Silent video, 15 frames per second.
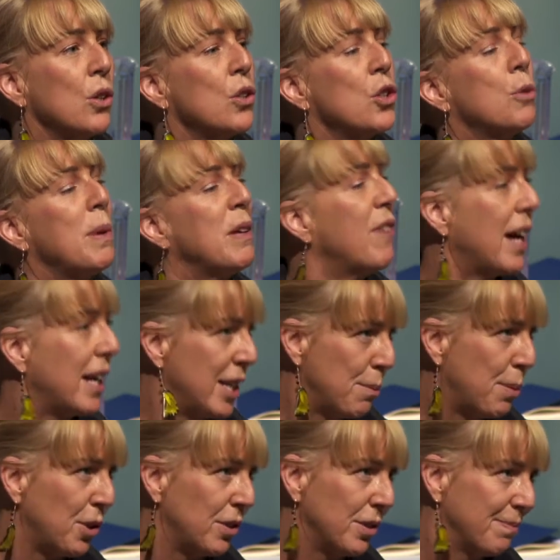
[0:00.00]
to be
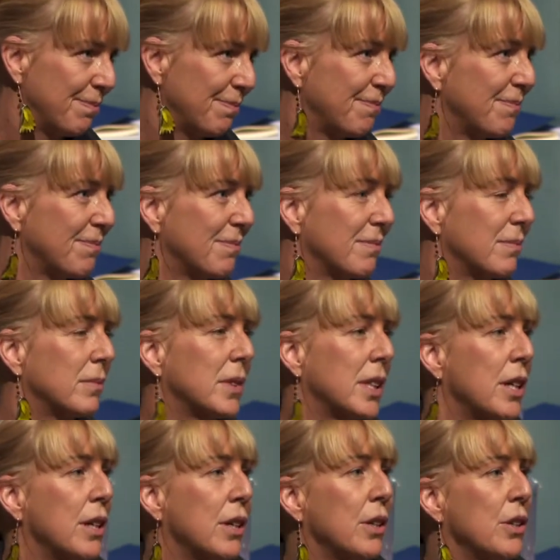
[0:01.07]
valuable,
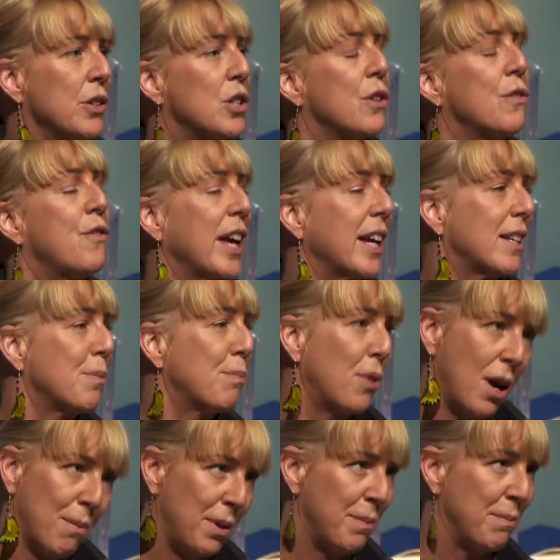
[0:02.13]
to fix
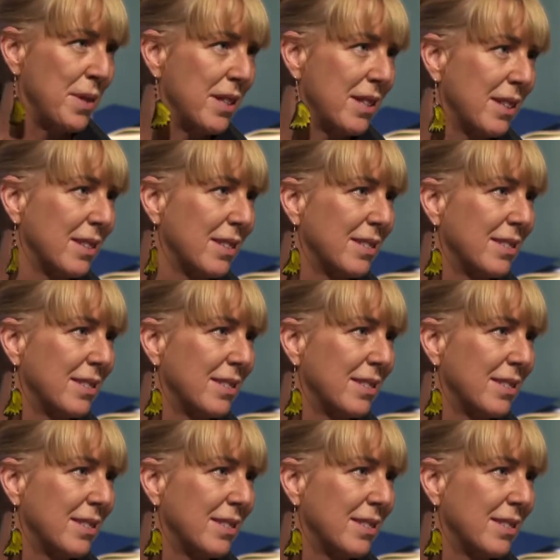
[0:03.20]
problems,